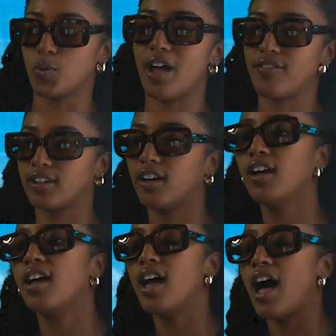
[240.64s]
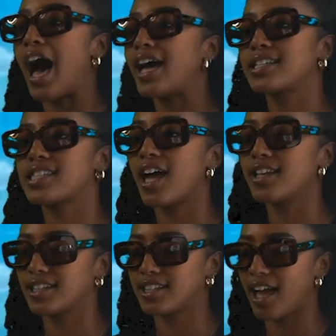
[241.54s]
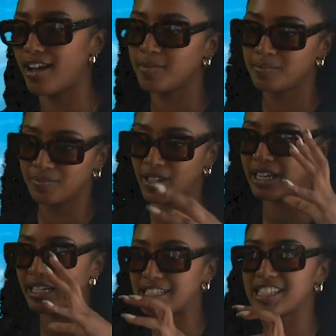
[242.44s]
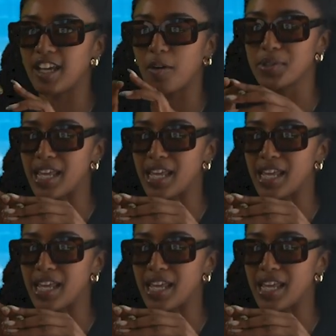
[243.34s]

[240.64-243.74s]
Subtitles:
or whatever, I decided that Alycia was